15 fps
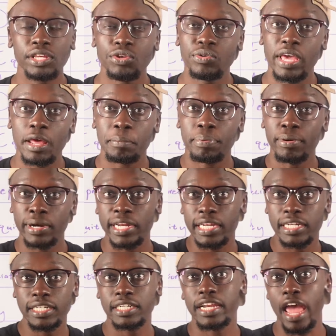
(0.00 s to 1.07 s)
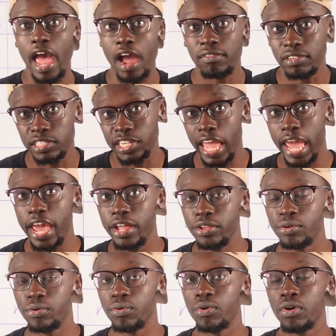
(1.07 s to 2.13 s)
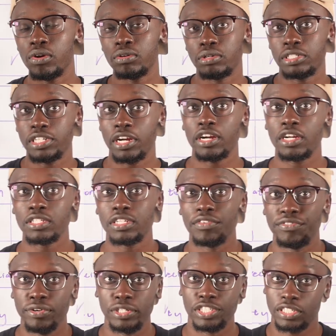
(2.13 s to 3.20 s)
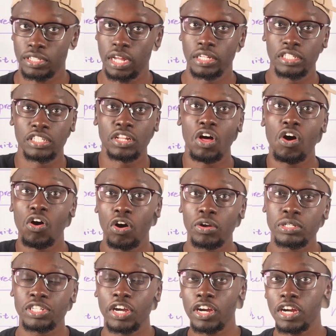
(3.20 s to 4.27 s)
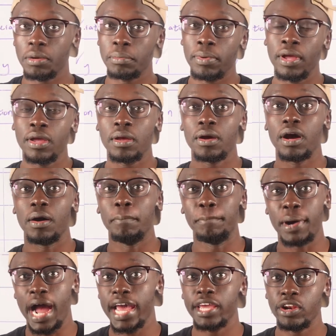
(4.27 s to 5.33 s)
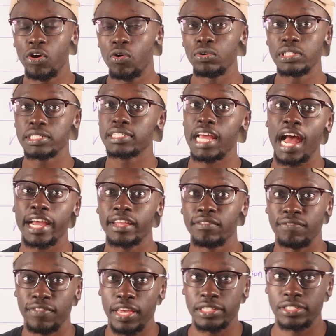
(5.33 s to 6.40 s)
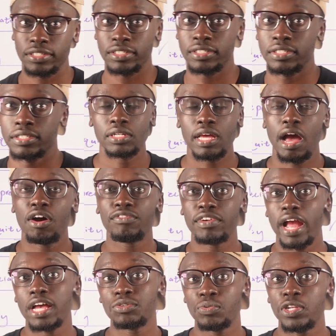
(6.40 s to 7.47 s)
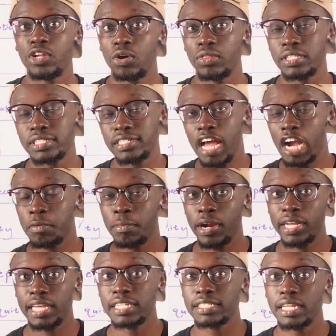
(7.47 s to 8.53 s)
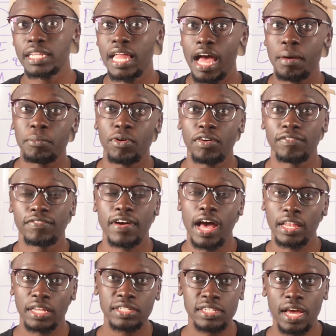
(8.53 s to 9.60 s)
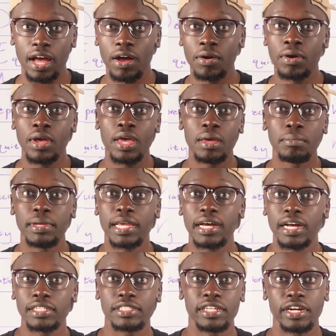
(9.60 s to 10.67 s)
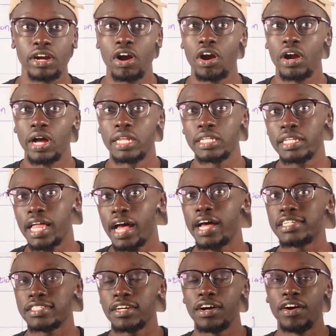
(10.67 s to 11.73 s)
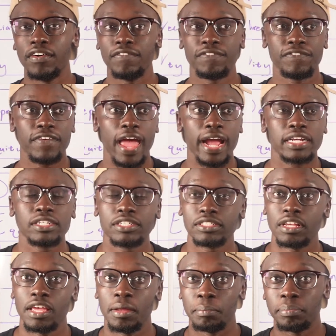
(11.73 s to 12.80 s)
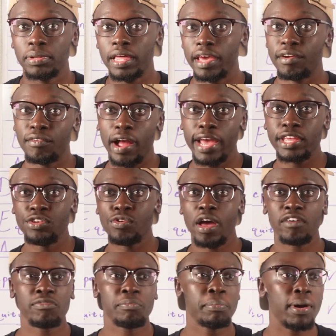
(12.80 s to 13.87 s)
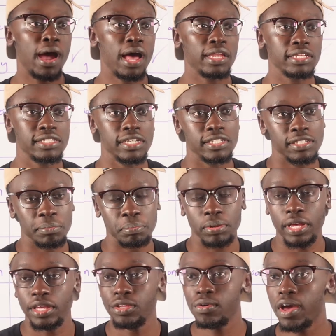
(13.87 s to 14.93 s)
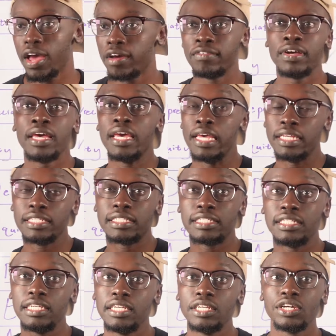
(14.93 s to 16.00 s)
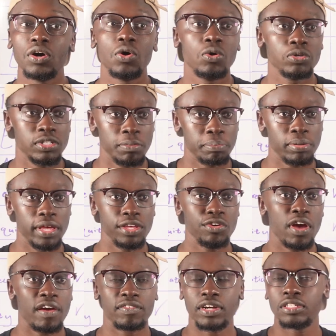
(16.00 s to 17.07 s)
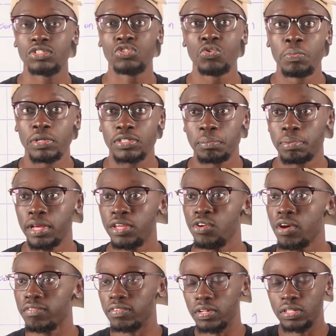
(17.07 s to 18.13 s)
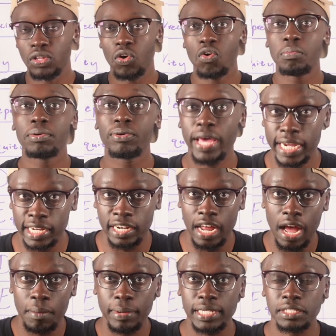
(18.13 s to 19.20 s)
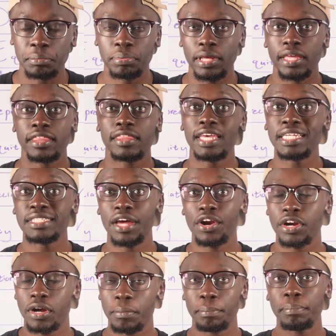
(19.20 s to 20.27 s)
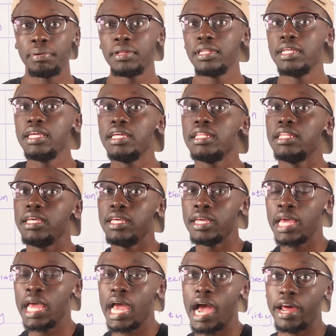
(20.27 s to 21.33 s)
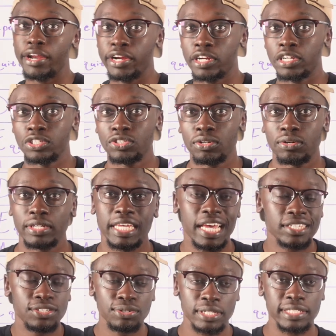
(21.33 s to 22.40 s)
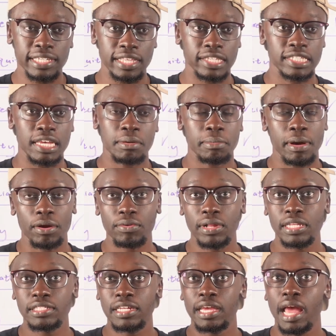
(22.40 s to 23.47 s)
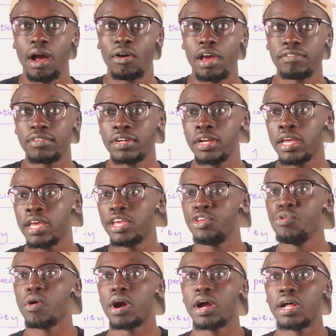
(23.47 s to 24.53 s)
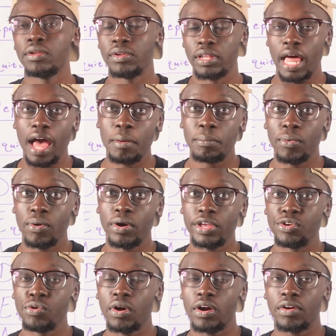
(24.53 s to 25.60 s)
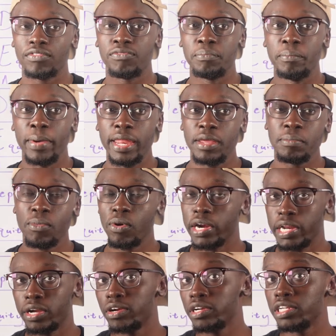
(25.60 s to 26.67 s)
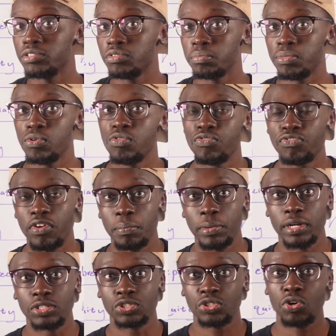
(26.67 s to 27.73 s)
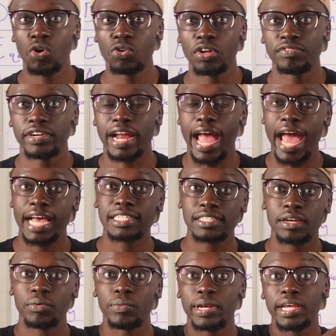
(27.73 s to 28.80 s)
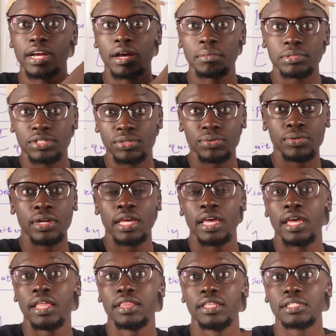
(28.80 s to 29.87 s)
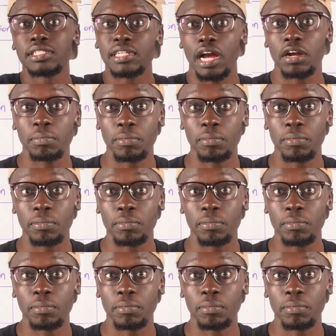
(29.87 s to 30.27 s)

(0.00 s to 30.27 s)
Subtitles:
you get pretty good average annual returns if you're just a long-term buy and hold stock investor. However, as we know, the stock market is a lot more volatile because there are a lot of factors in play, right? You have politics in play, you have CEOs in play, you have consumers in play, you have global economics in play, things that are completely out of your control. Yes, you can say the same about real estate. However, you are many more degrees removed from control of your asset when it comes to the stock